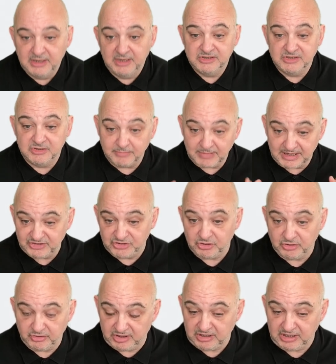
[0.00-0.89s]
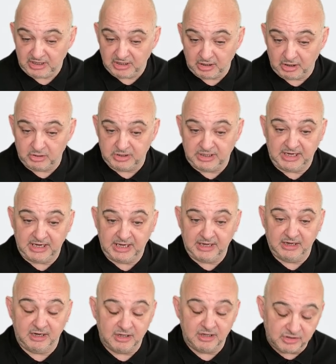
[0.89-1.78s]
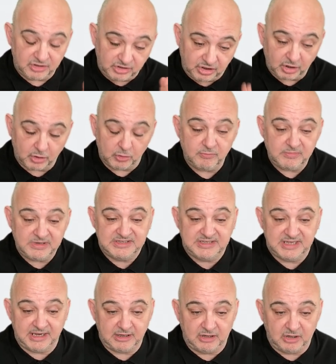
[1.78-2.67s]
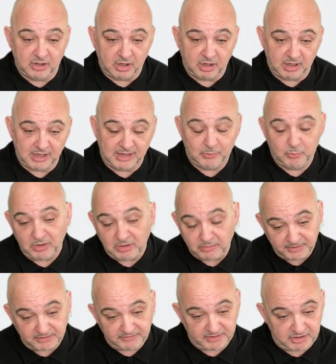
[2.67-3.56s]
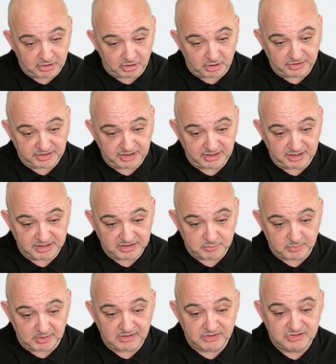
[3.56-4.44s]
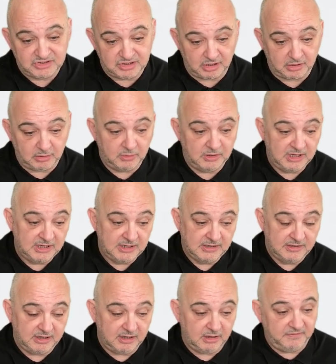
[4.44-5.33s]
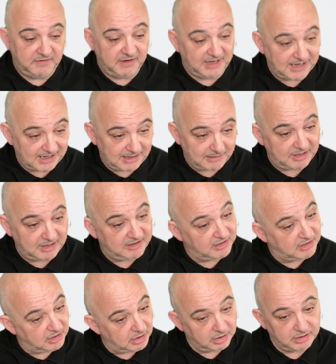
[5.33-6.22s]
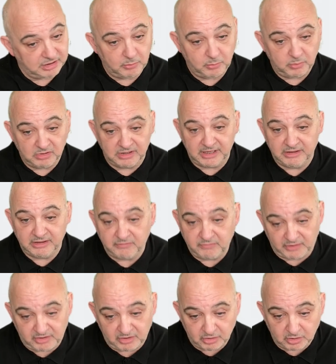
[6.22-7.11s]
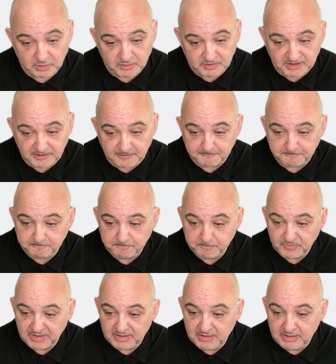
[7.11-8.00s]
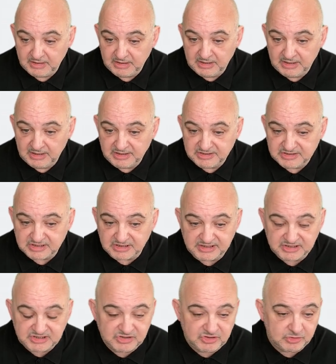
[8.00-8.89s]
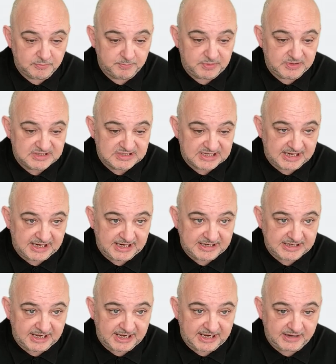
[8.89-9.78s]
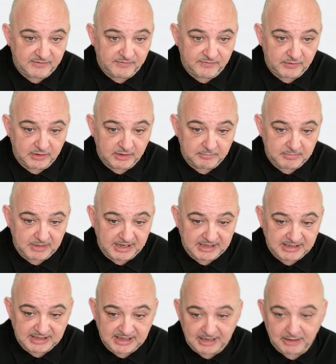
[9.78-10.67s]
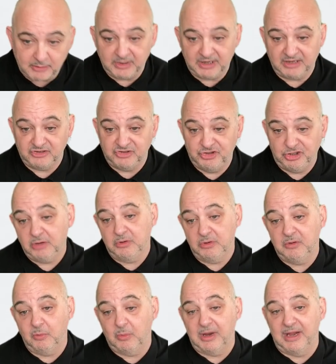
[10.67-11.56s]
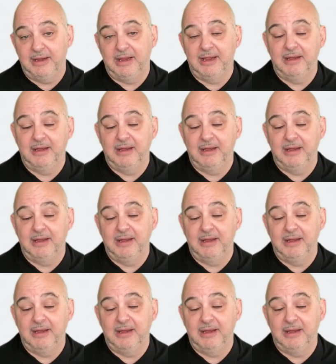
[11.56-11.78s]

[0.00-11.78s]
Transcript: So make sure that you lock it in. Don't miss that call. I will be recording it as well. So, if you can't make the call, you will get the recording. So let's jump inside AdvertMate now, and I'll show you why